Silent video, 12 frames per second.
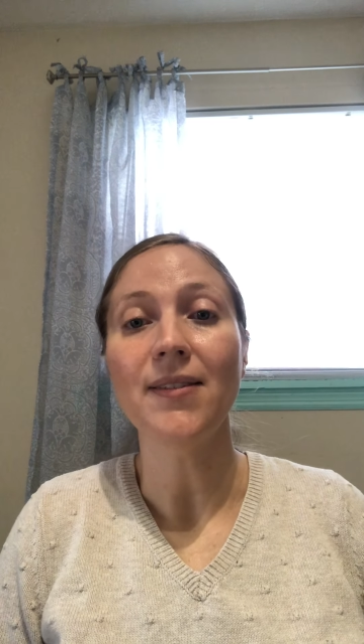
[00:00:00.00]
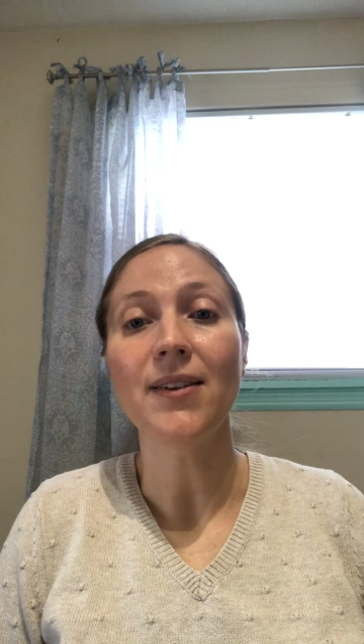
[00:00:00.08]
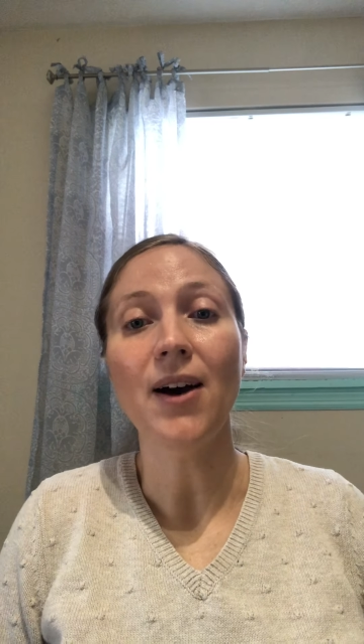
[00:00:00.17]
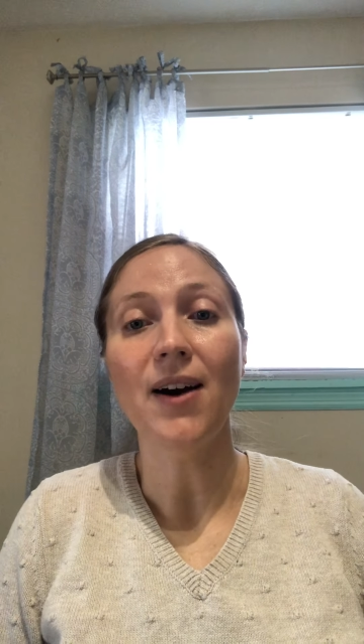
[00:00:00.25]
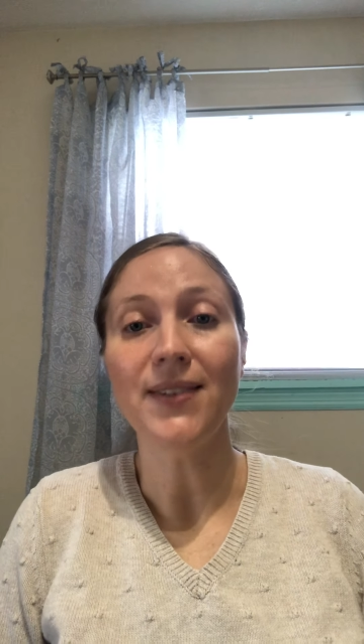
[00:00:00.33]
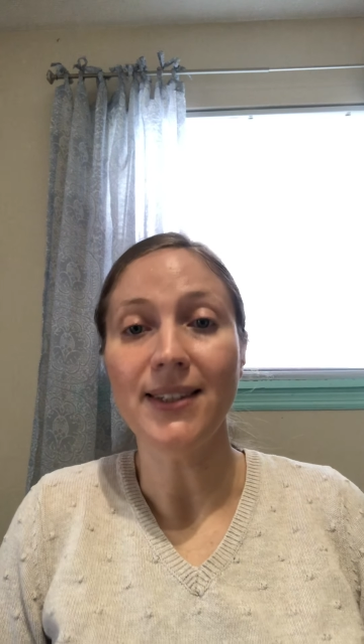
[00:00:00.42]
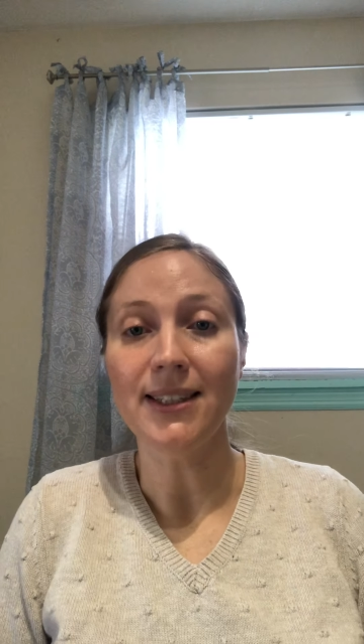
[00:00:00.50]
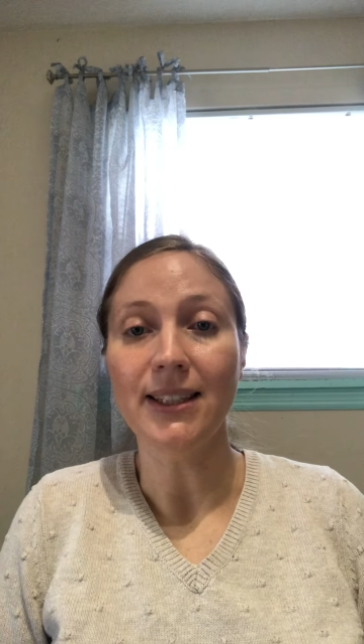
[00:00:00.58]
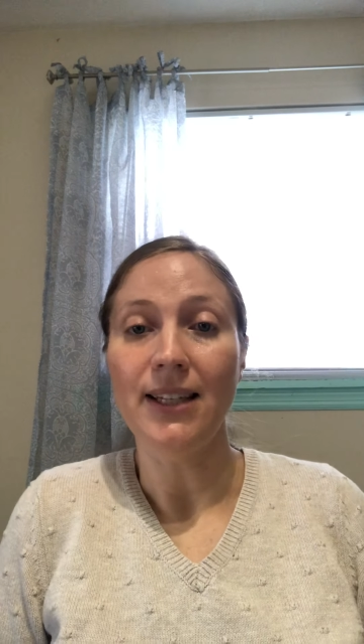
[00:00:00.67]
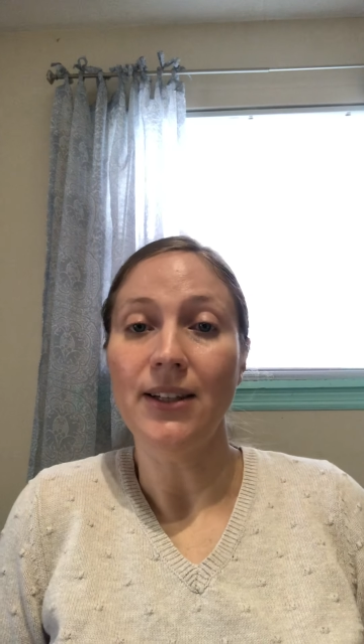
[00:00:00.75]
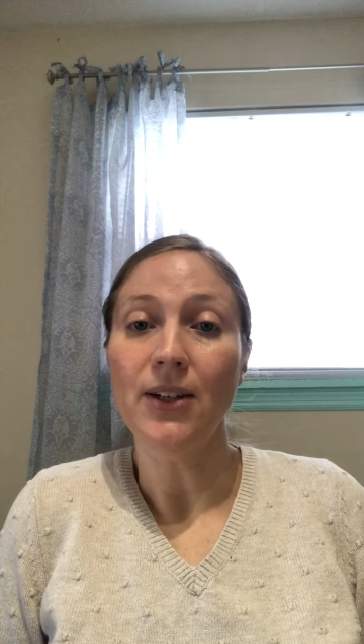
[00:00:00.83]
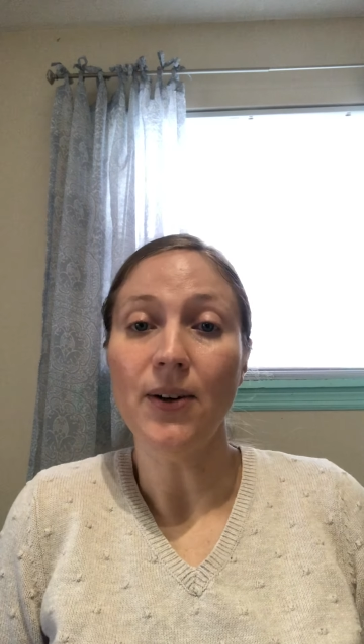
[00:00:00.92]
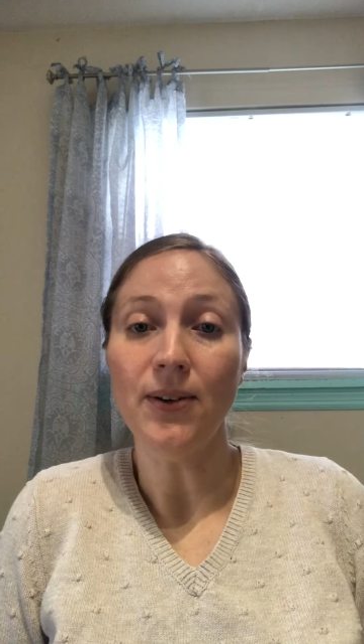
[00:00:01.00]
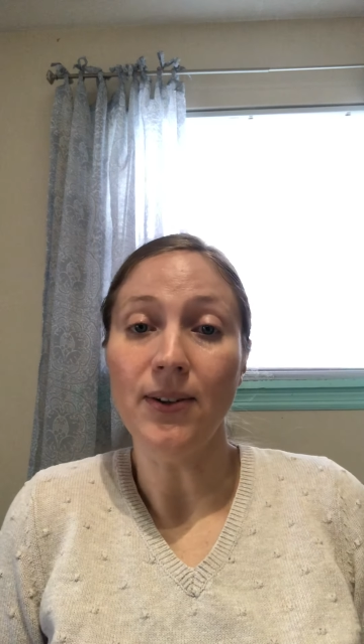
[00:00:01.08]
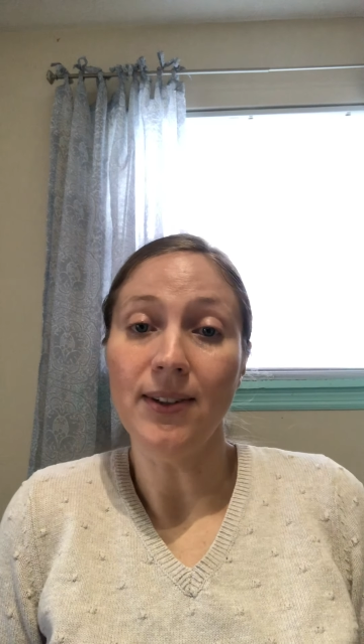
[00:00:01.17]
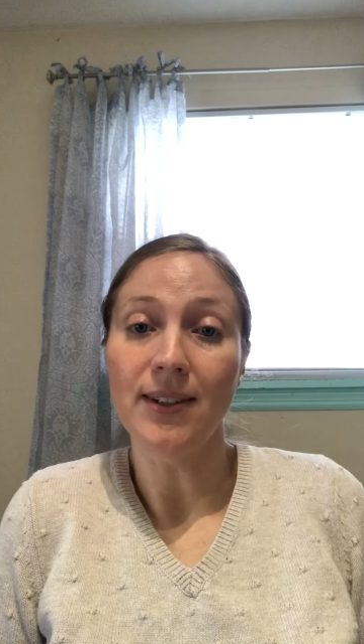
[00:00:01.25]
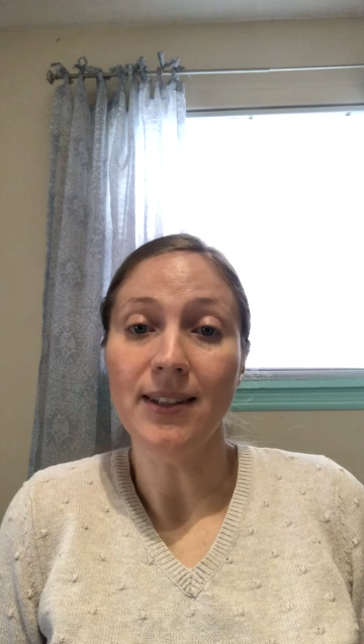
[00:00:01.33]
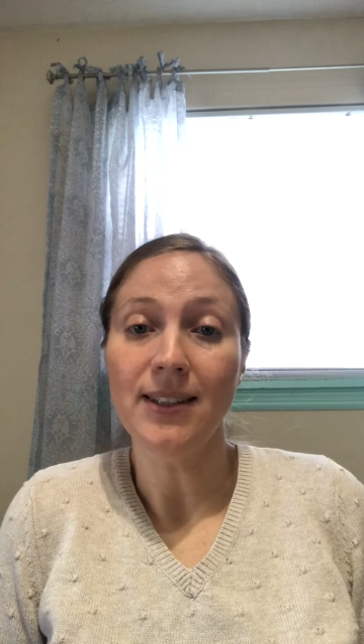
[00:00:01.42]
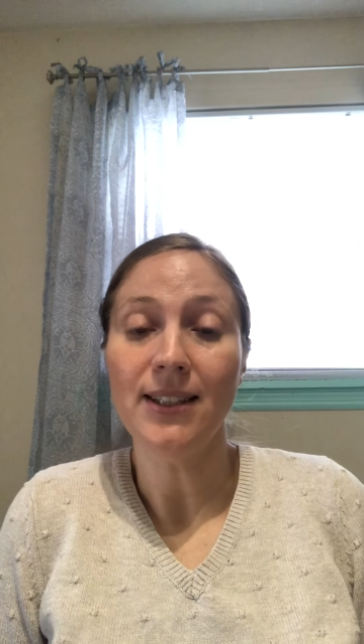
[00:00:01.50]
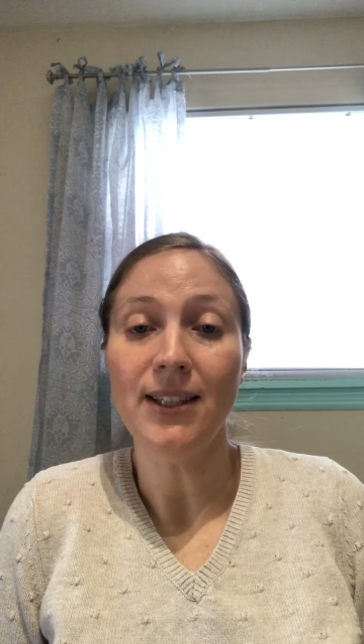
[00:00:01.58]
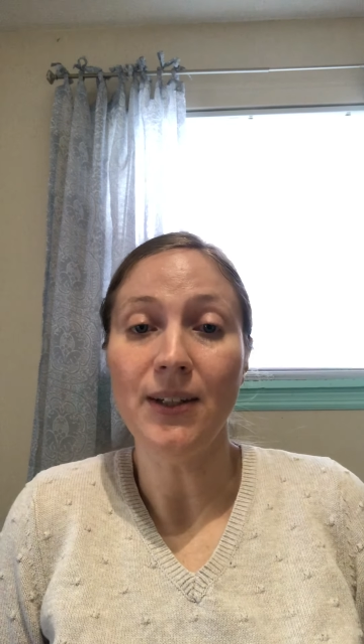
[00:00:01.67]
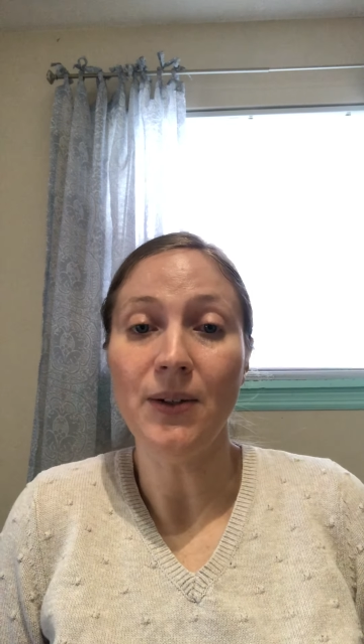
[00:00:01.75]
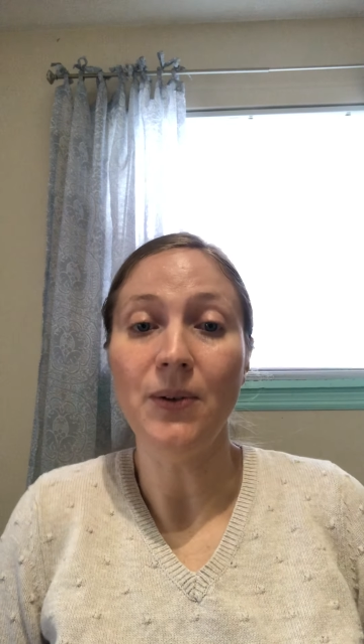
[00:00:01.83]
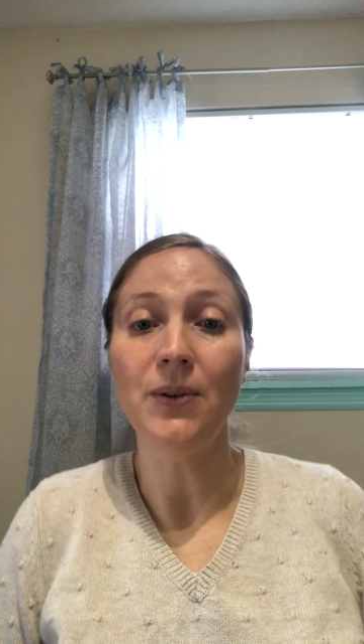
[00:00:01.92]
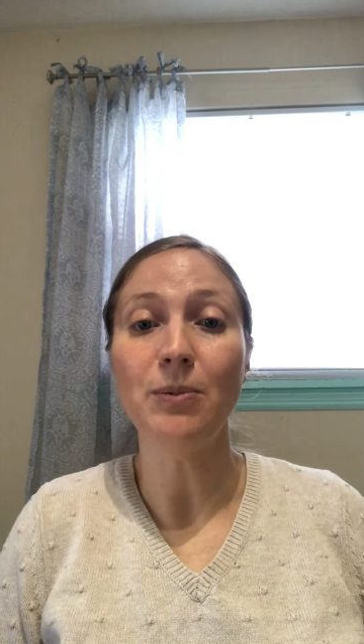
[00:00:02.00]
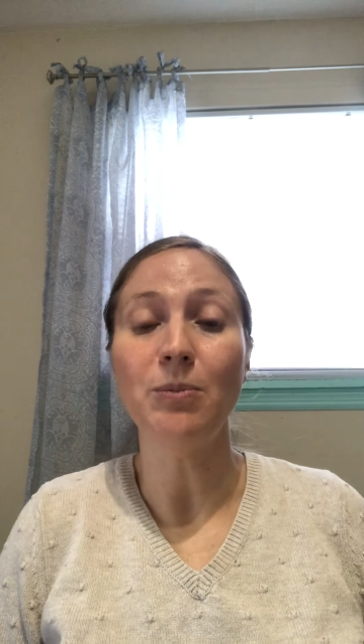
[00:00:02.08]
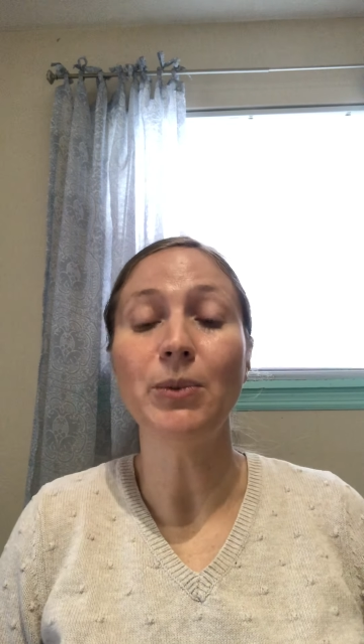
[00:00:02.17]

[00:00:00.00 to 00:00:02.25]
obviously the goal to